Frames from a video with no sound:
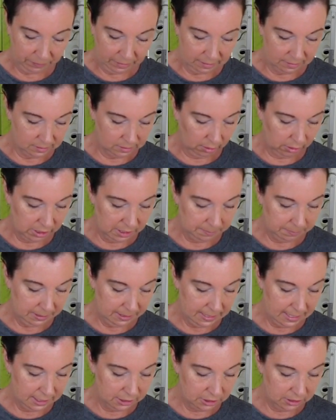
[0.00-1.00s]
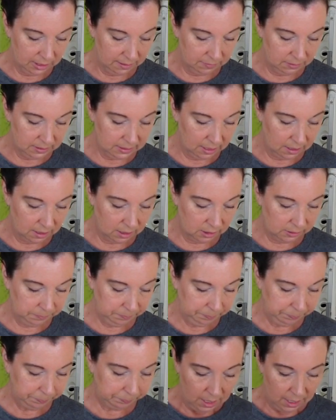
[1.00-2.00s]
starting pH levels are,
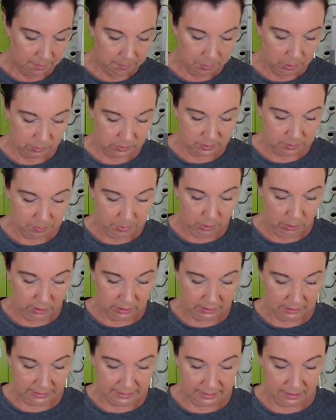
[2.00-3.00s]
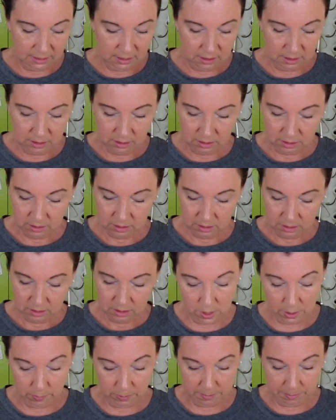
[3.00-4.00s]
and most importantly,
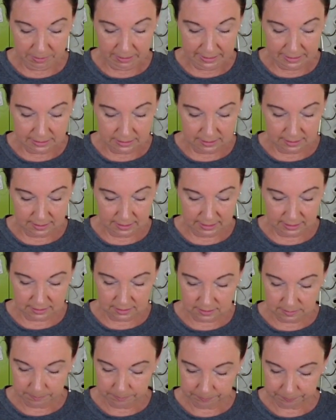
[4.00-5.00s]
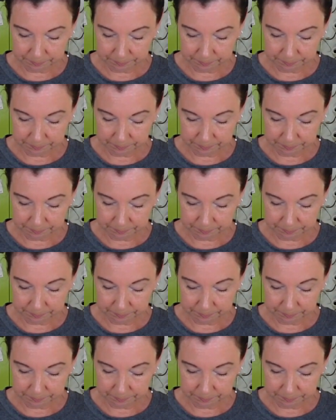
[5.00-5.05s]
where we planted things.